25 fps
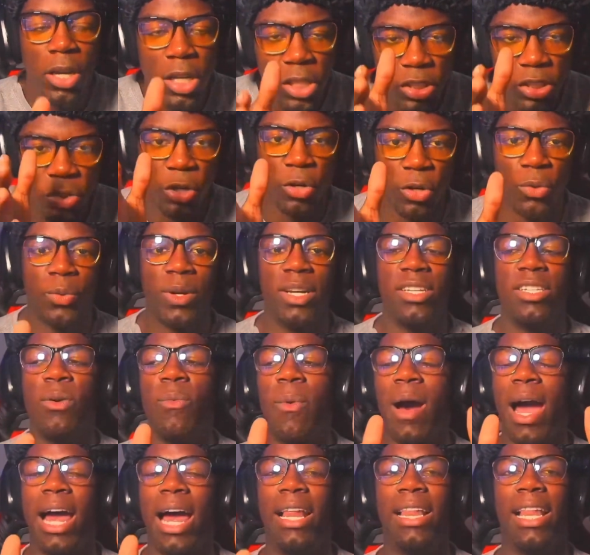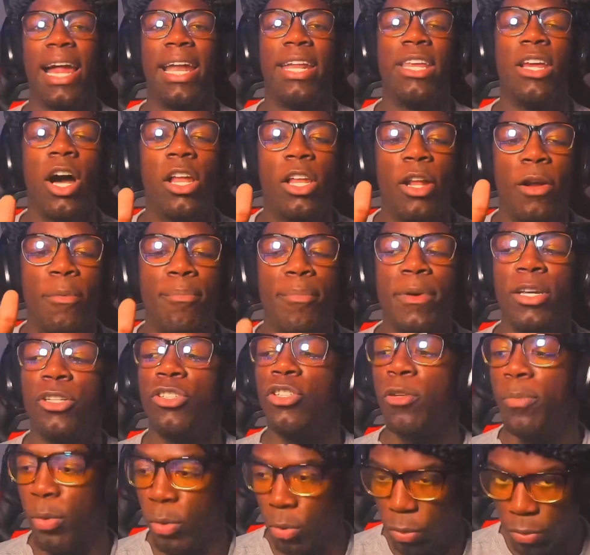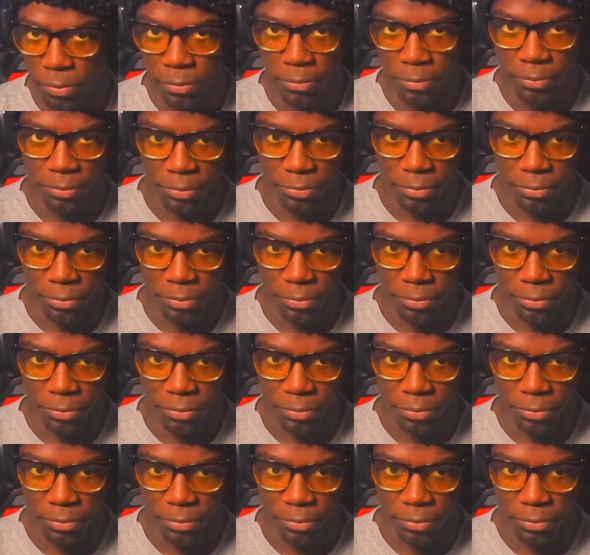So the reason why a lot of y'all are miserable,